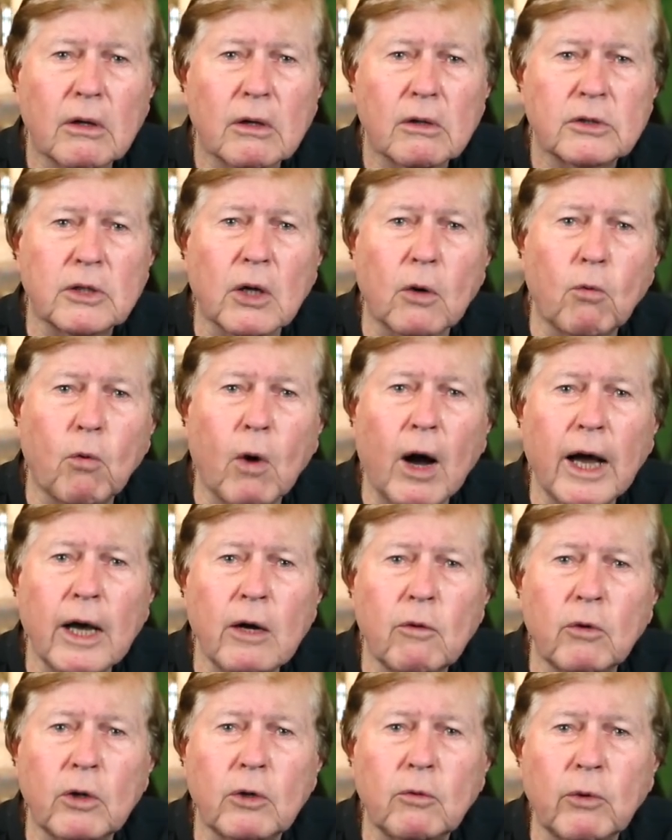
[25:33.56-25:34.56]
So
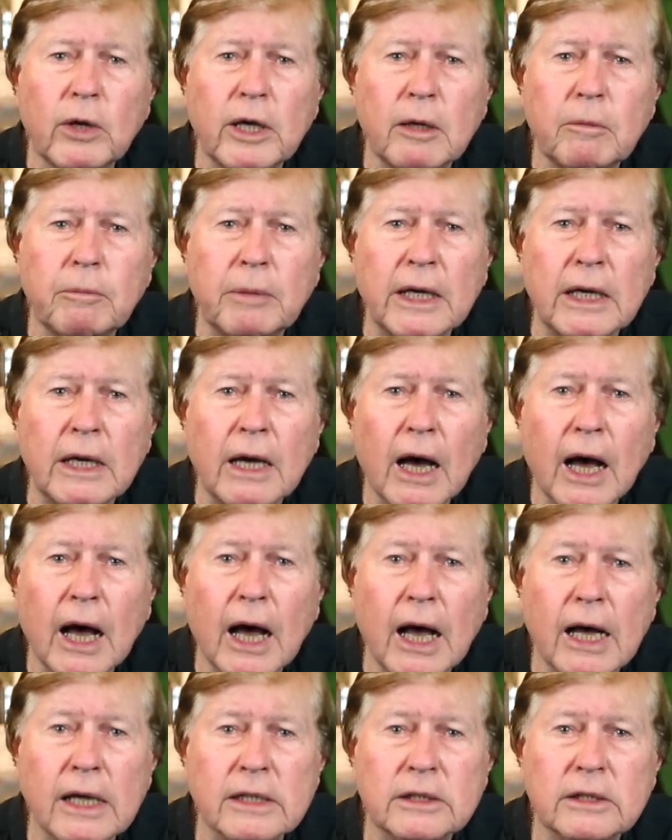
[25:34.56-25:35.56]
why would we be
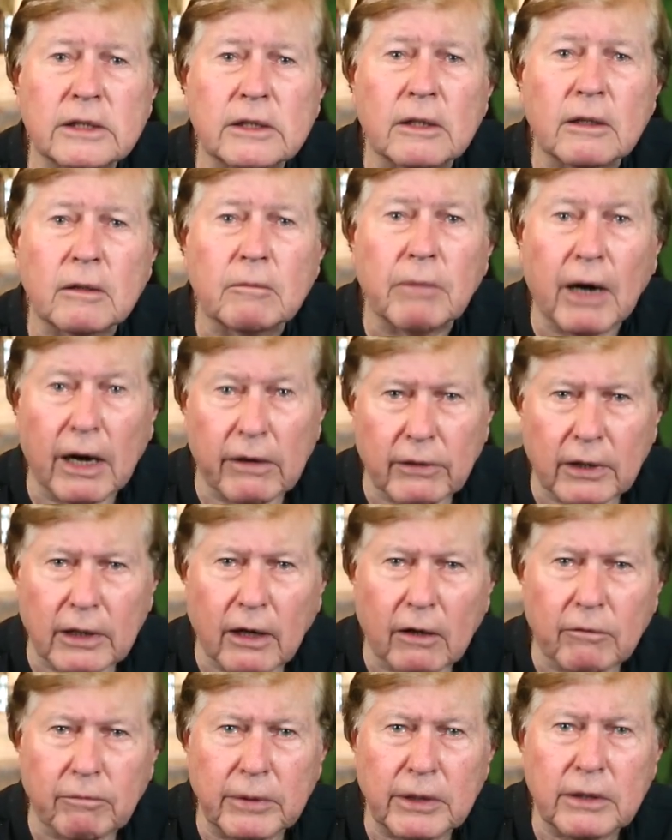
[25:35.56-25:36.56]
asked by the
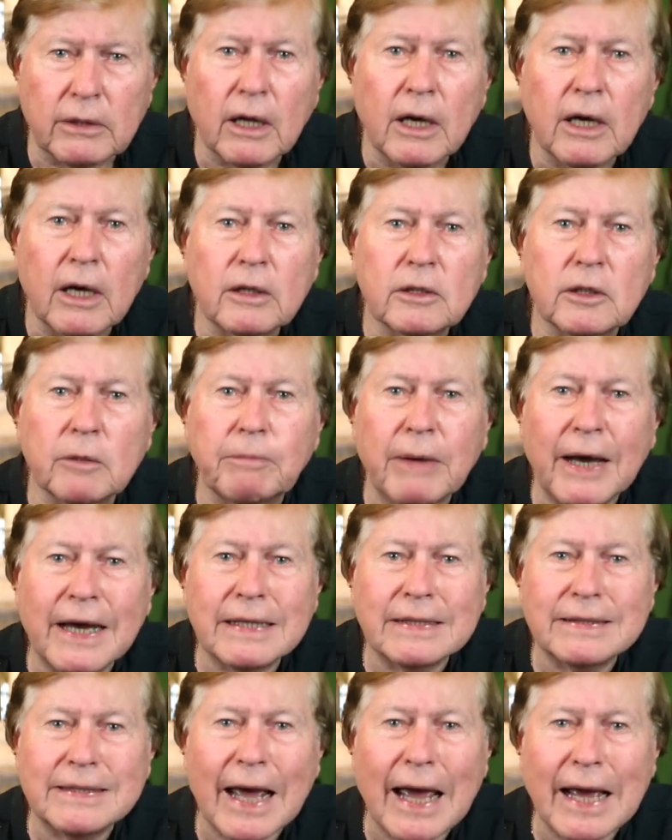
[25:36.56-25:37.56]
government to
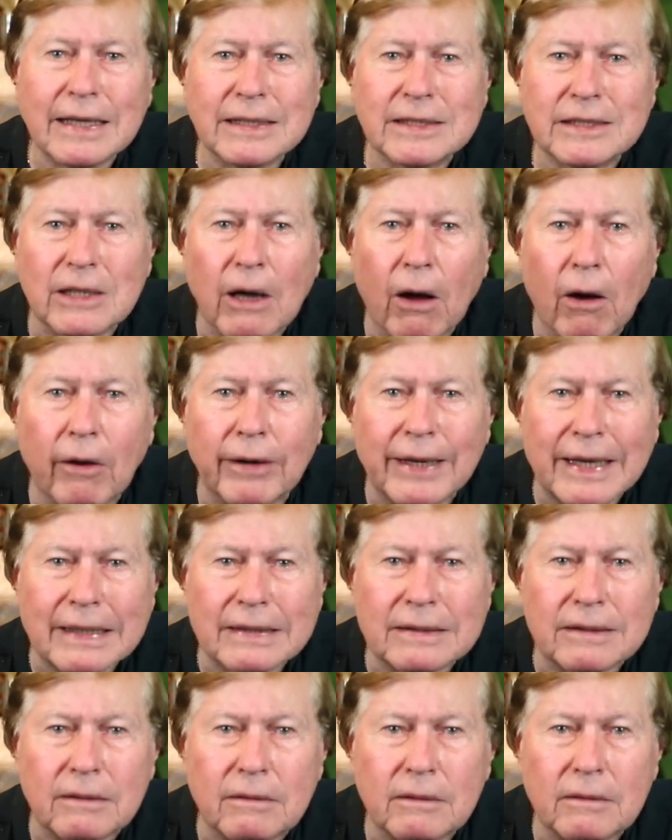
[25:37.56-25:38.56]
pay tax on
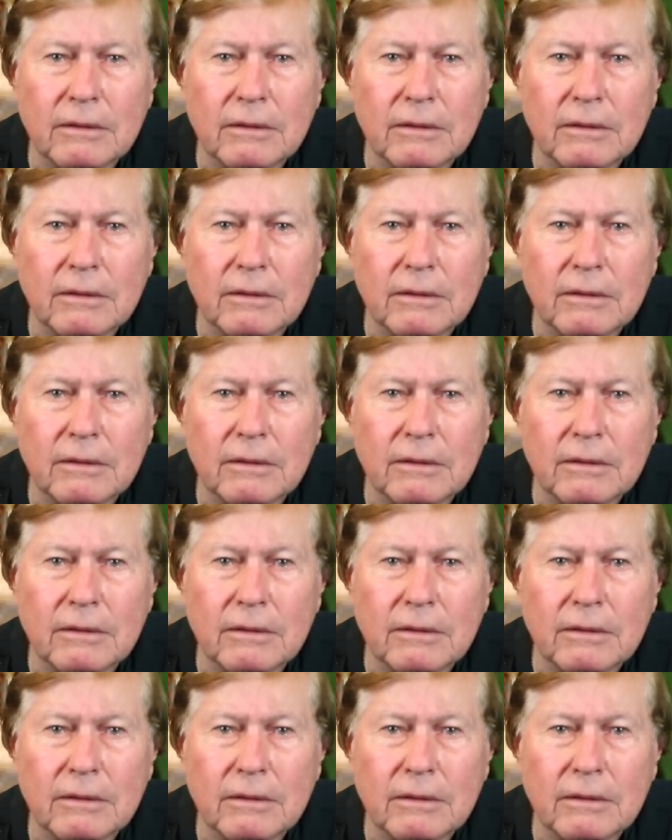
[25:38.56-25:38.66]
it?